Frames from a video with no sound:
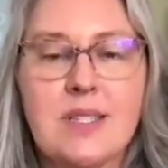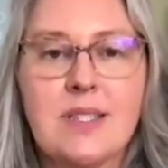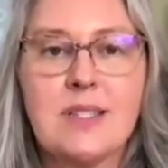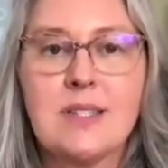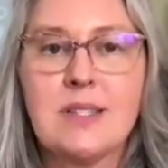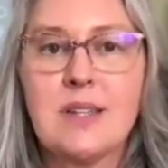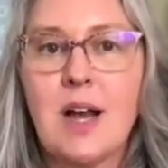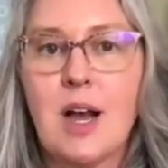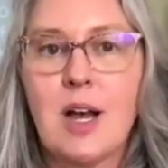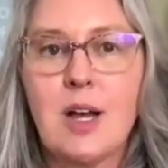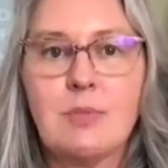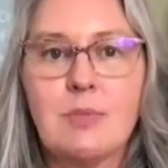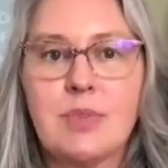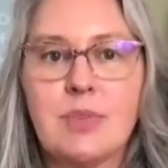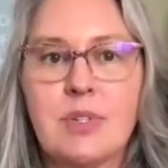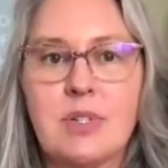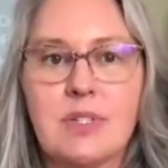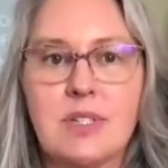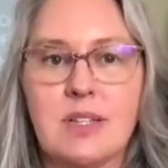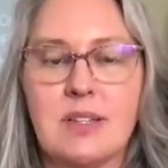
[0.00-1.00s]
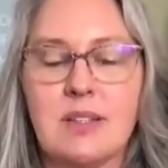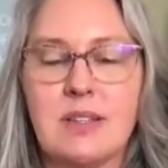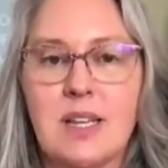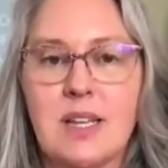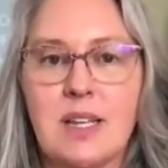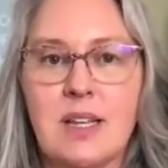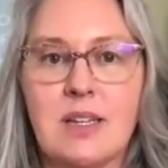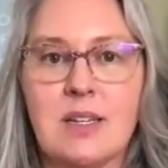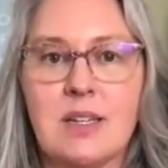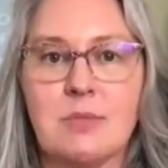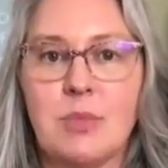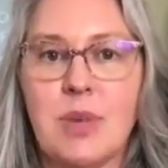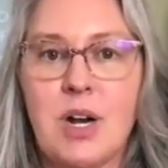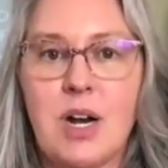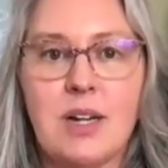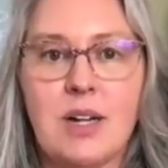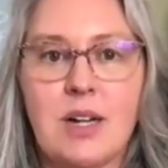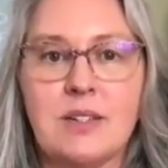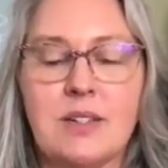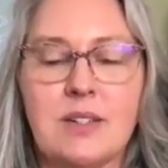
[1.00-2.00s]
stop to think and
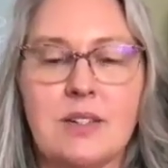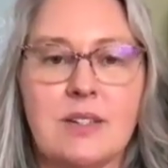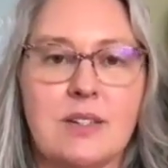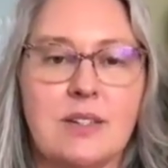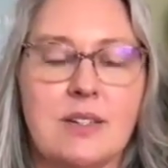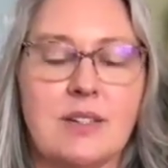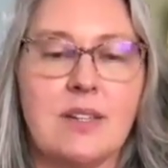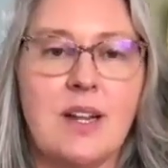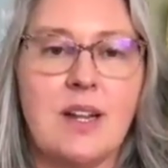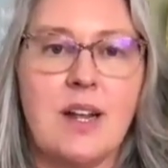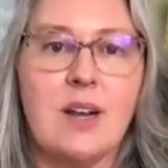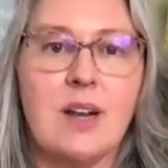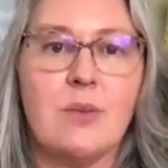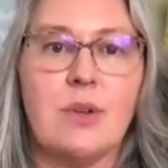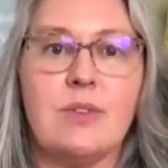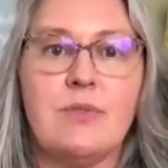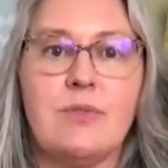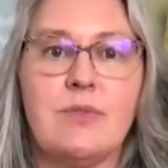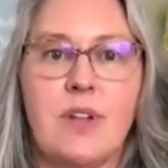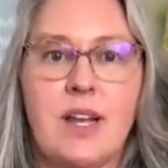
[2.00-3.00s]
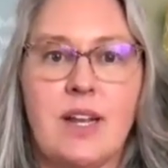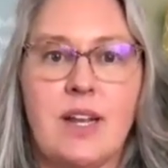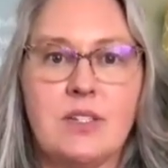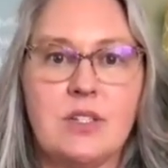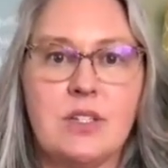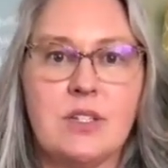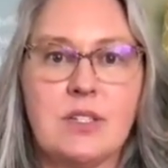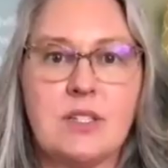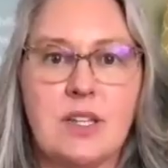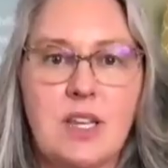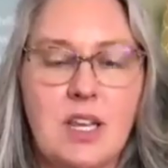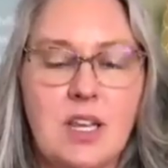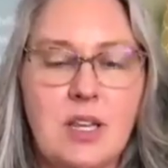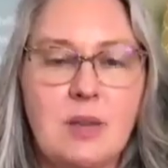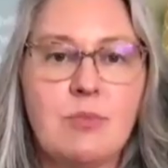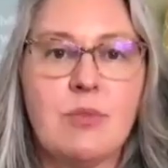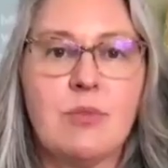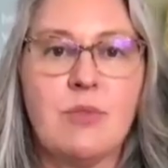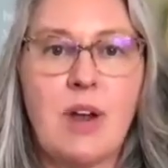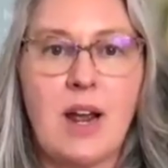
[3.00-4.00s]
ponder and reflect. Just
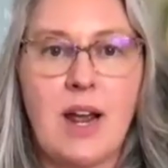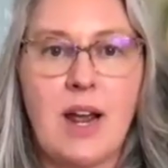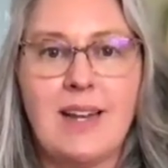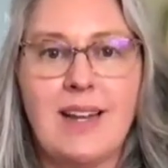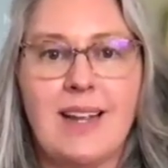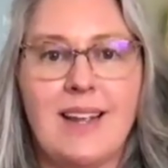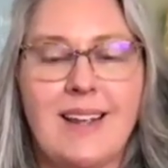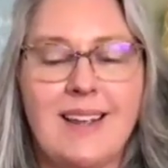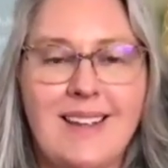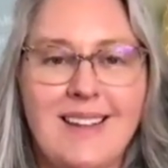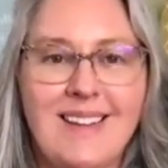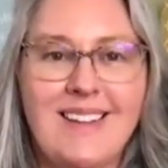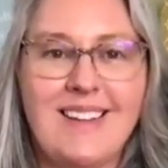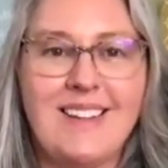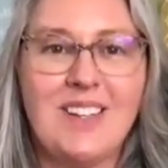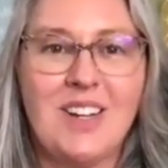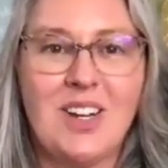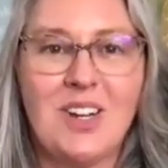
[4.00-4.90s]
keep writing,